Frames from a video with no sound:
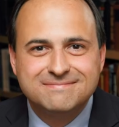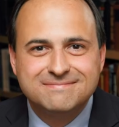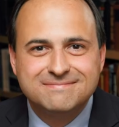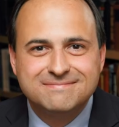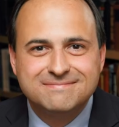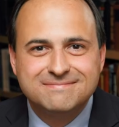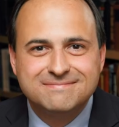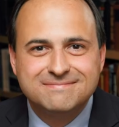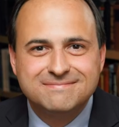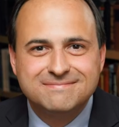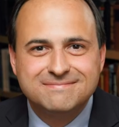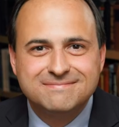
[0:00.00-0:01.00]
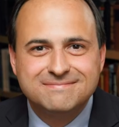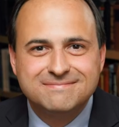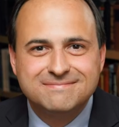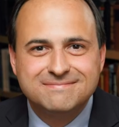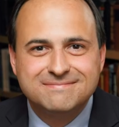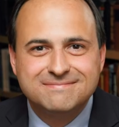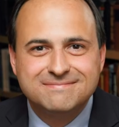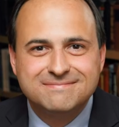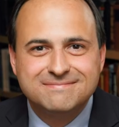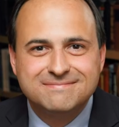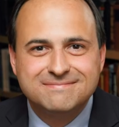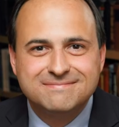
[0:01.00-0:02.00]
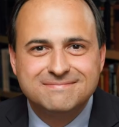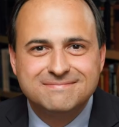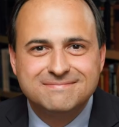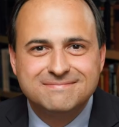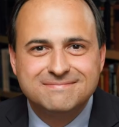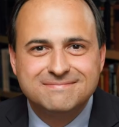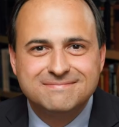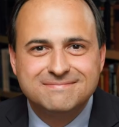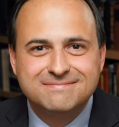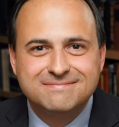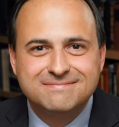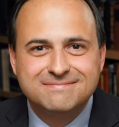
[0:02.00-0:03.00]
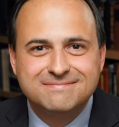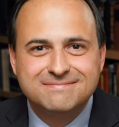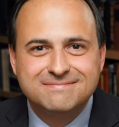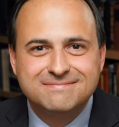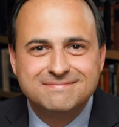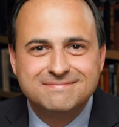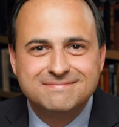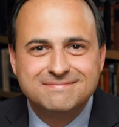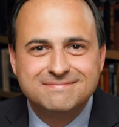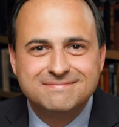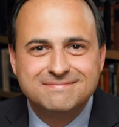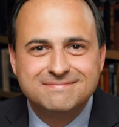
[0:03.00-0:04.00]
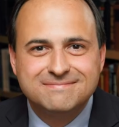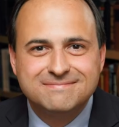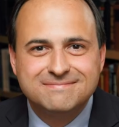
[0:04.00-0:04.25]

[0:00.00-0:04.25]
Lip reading: (no lip movement)